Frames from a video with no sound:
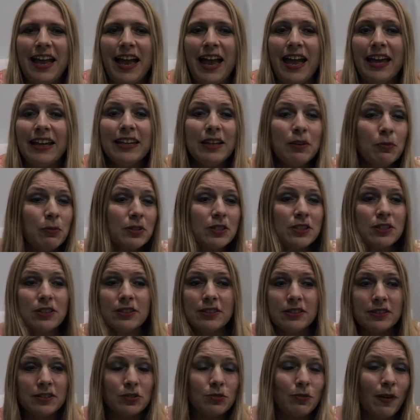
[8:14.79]
and he was
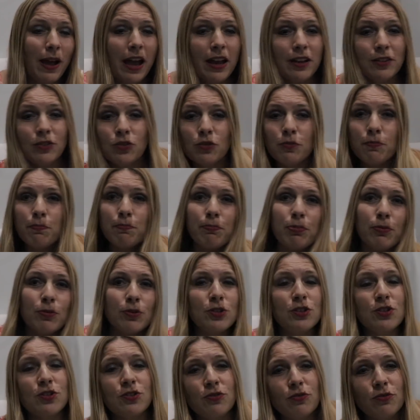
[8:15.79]
trying to
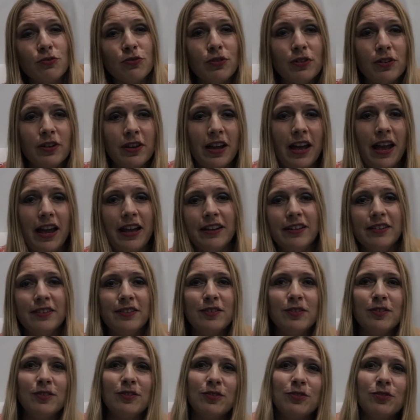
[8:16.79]
push and
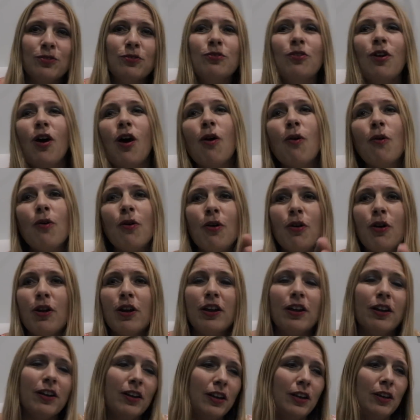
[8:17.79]
to go
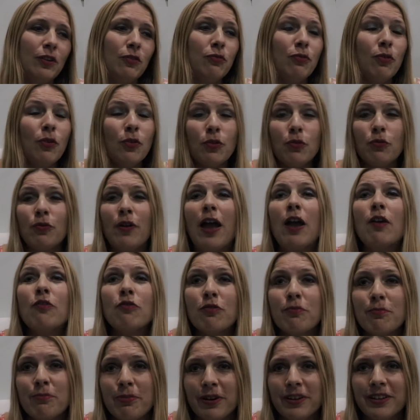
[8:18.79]
in front of
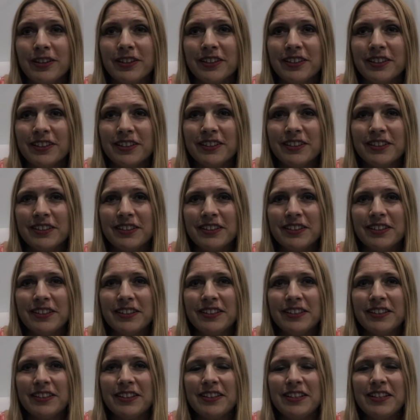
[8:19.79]
everybody.
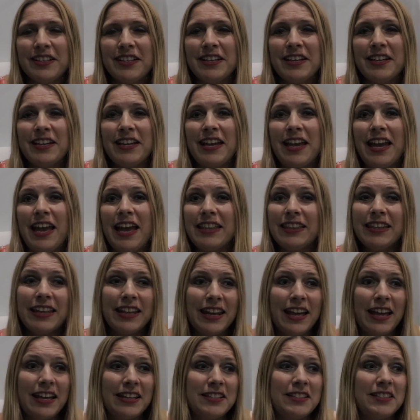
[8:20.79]
And then
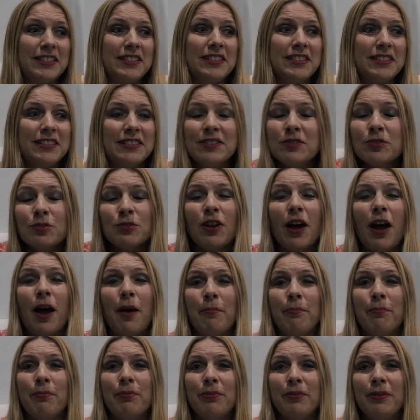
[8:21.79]
I stood
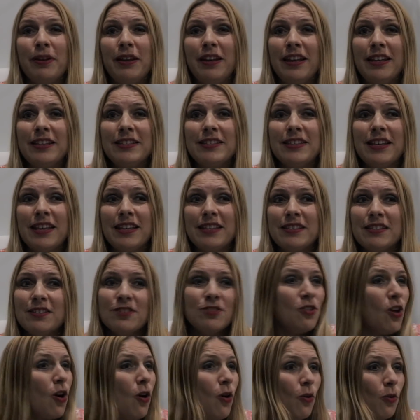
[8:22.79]
up and I said,
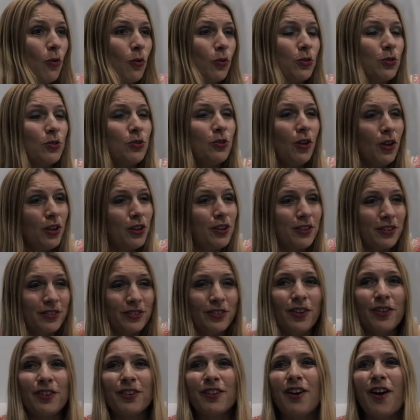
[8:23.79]
no, you
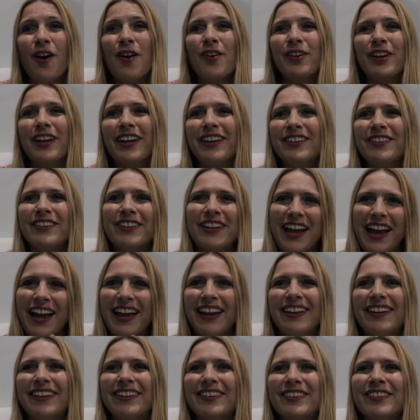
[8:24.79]
don't go there, you
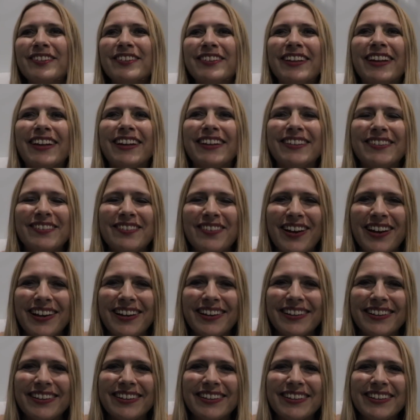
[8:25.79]
cannot do that, right?